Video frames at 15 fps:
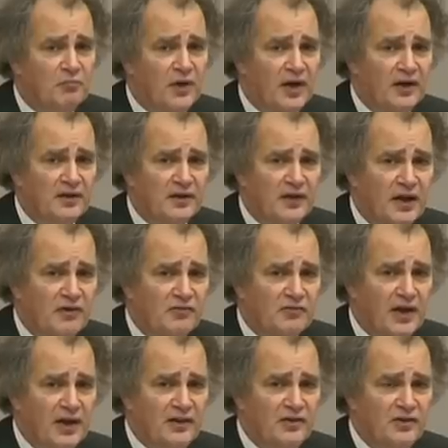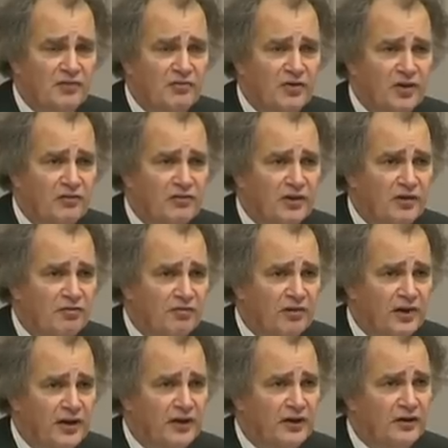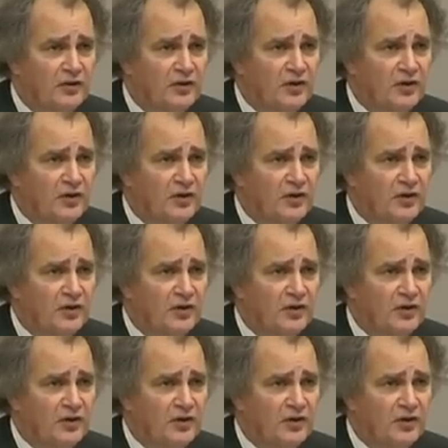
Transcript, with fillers: but as Janet is virtually free,